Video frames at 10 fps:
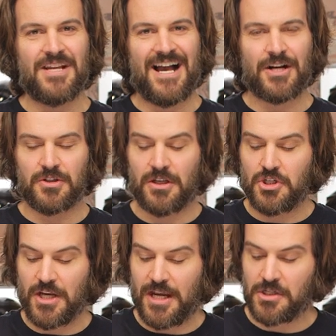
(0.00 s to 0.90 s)
to actually
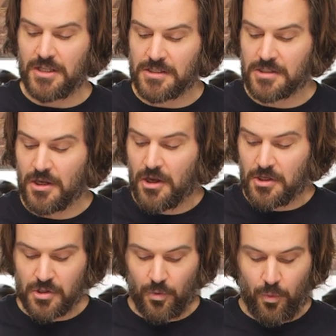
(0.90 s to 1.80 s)
change this.
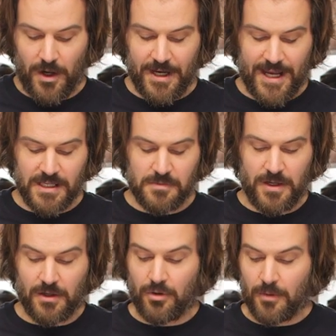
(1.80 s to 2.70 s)
So what has
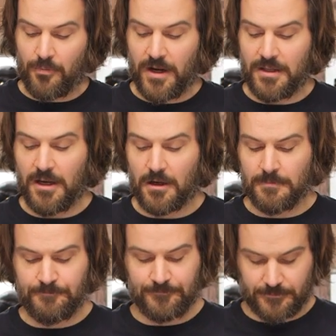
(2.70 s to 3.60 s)
been incorporated here,
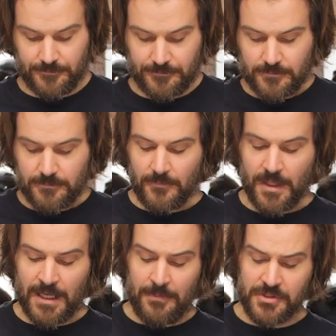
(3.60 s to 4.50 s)
and
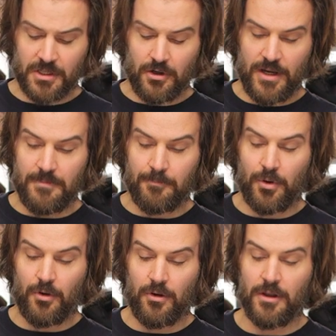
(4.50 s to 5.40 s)
I'm just gonna go ahead and
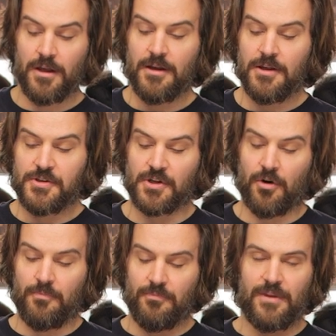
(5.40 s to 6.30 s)
pull.
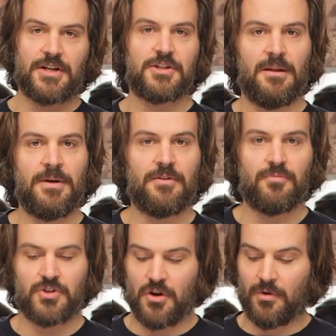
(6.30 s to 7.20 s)
So actually, let me
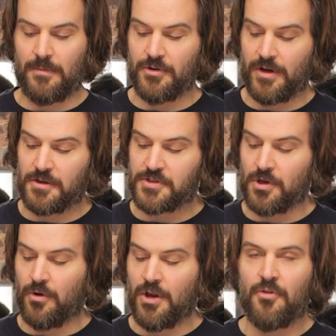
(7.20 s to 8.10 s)
show you what I'm doing here.
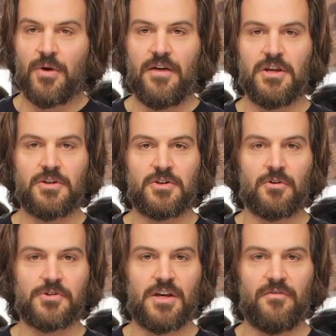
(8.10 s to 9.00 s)
So we have the
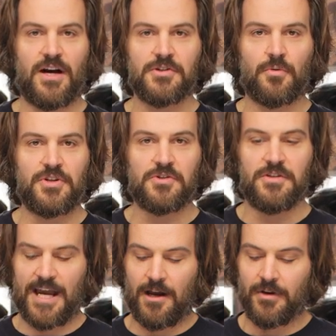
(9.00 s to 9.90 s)
internal sun visor, which is
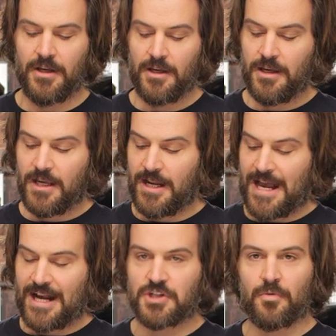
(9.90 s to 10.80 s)
down. It
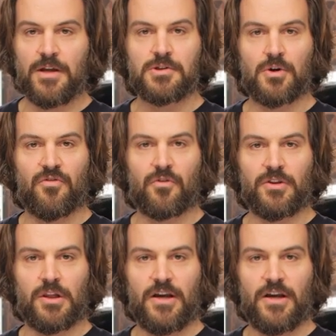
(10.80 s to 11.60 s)
actuates over on the